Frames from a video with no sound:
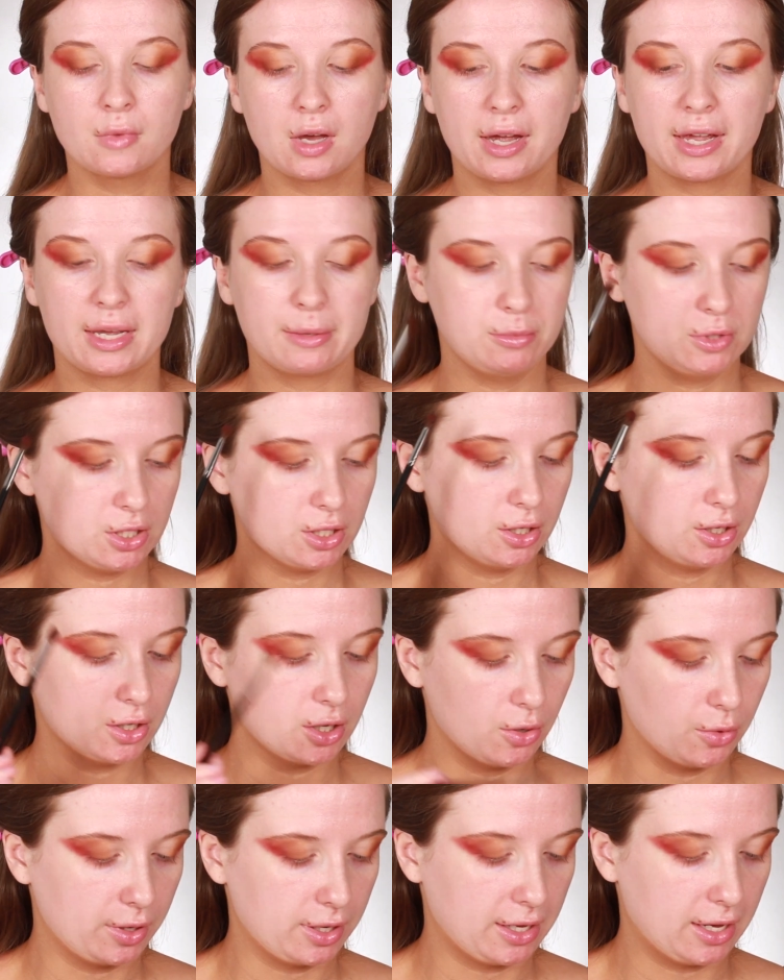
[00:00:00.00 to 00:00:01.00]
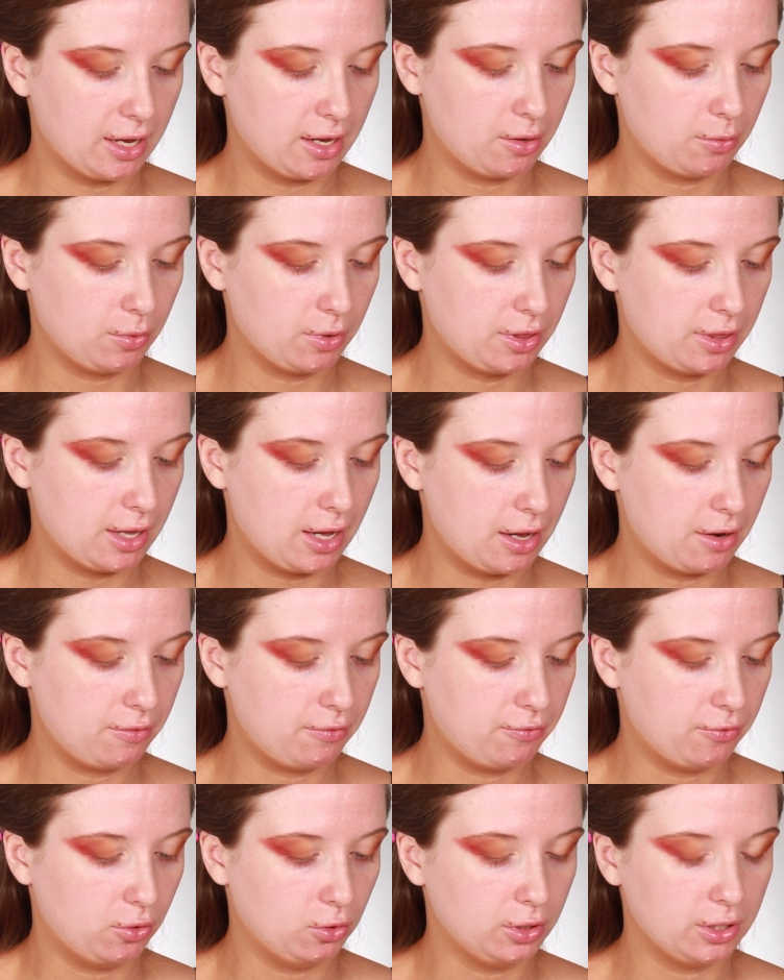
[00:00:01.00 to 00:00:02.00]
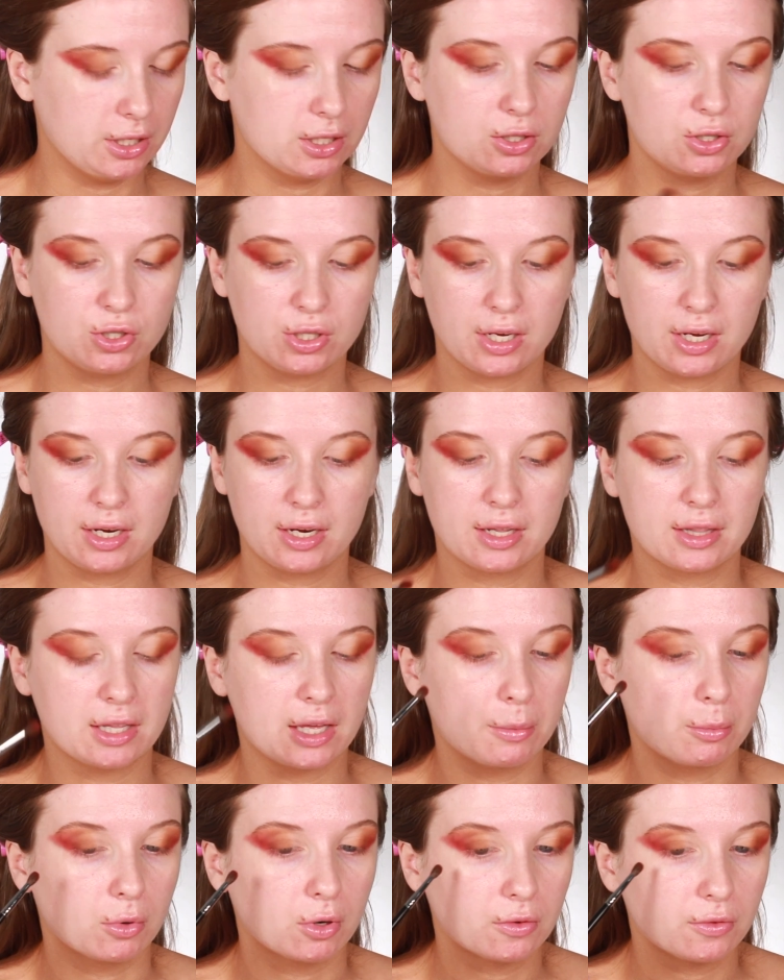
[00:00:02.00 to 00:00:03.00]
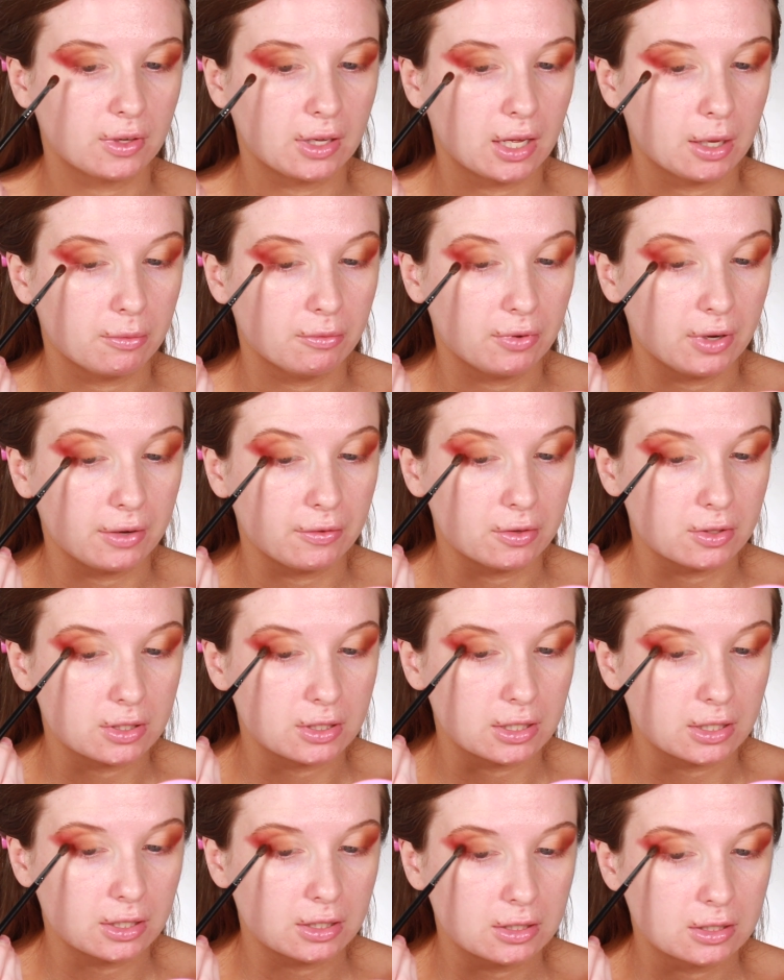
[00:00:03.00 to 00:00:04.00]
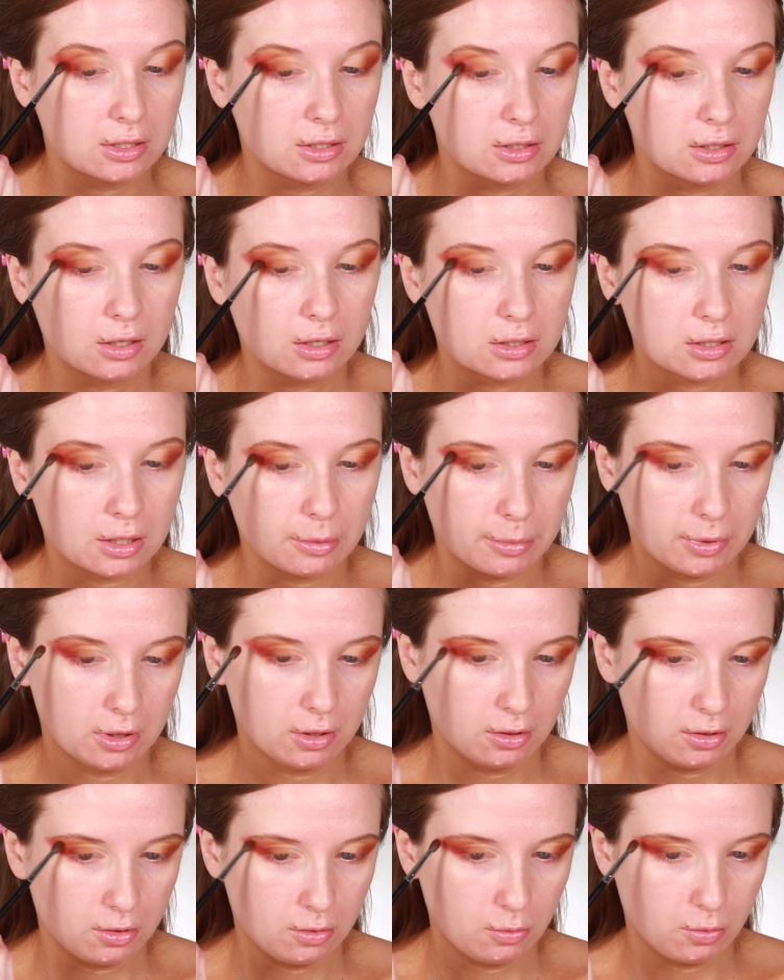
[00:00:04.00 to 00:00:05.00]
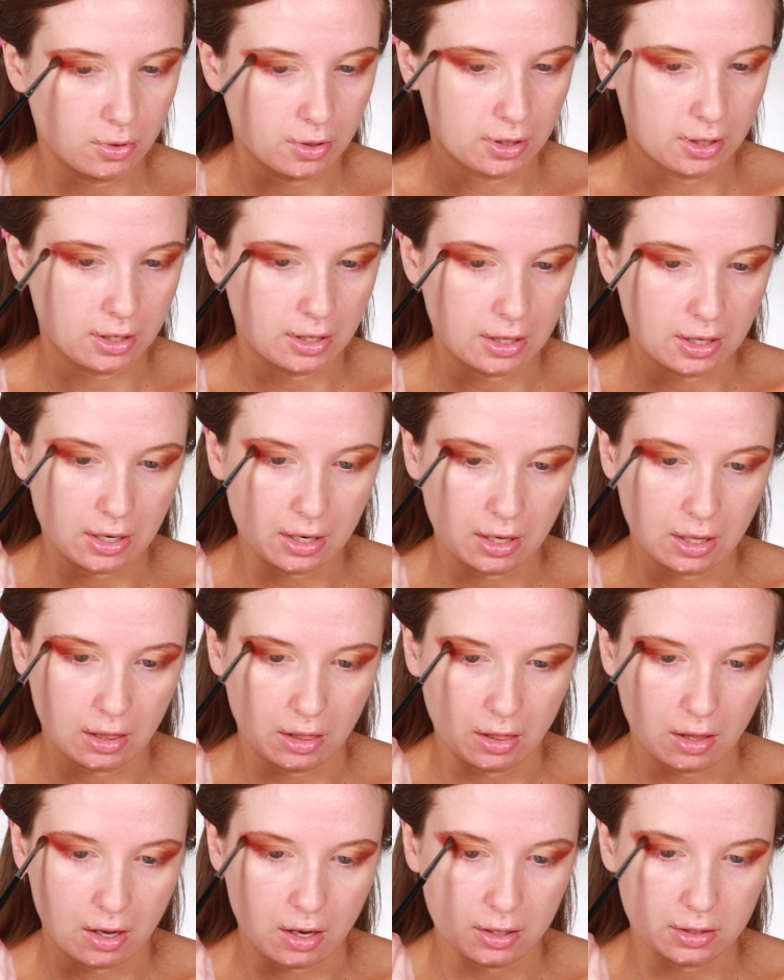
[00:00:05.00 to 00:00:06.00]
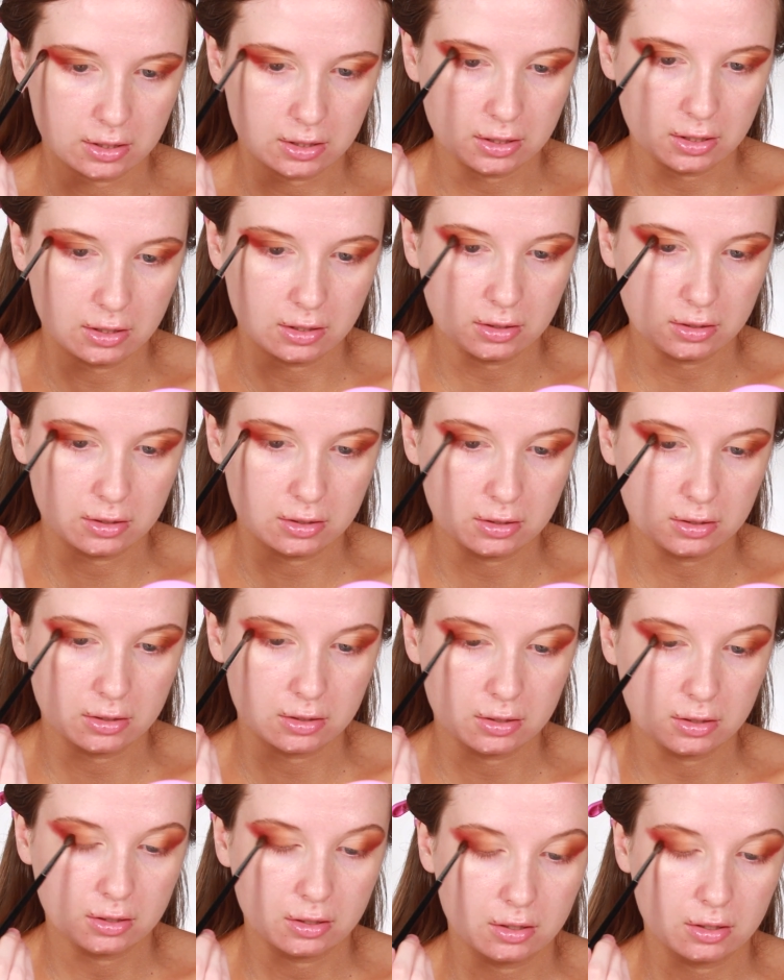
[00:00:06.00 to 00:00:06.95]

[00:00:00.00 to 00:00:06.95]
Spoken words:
I am just going to go in again with that foliage shade and that Morphe M506 because I'm a little worried that I lost it.